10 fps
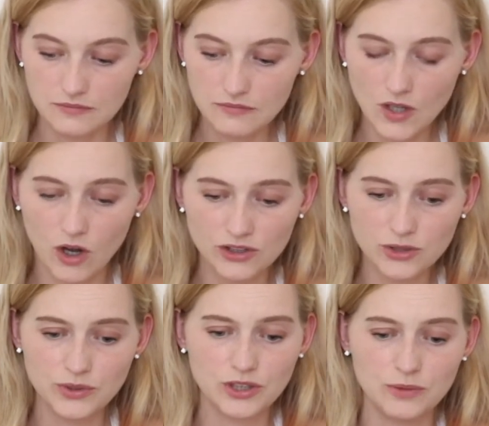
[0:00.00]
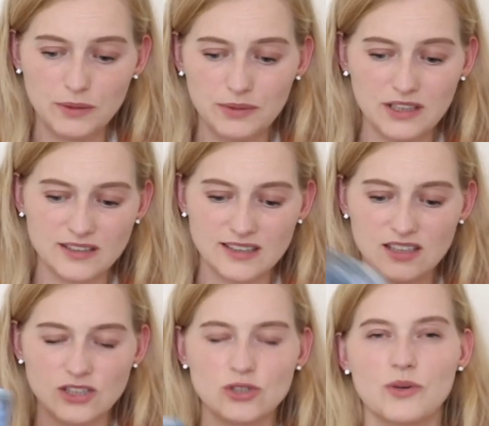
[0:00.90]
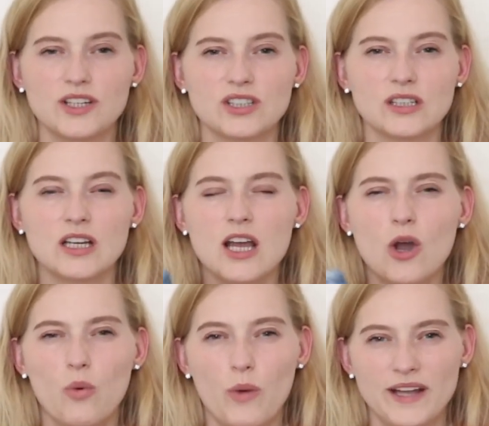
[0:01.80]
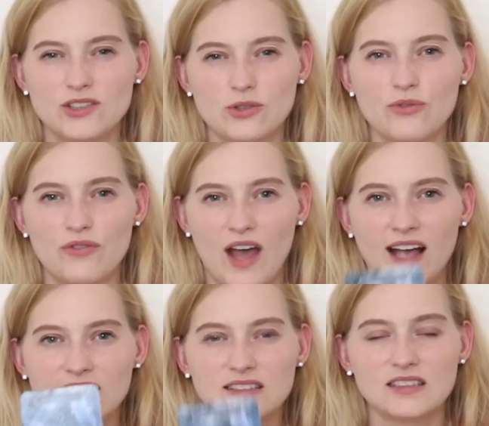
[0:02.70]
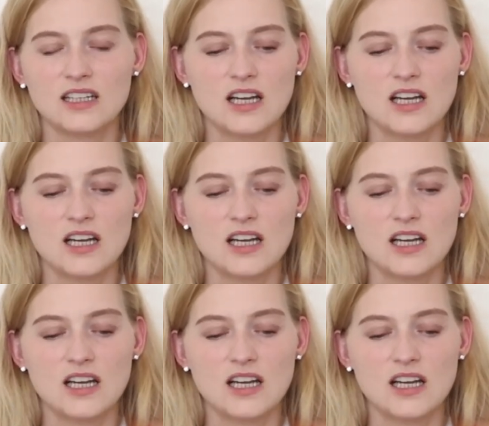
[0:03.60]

Also, it could be because the situation went too fast,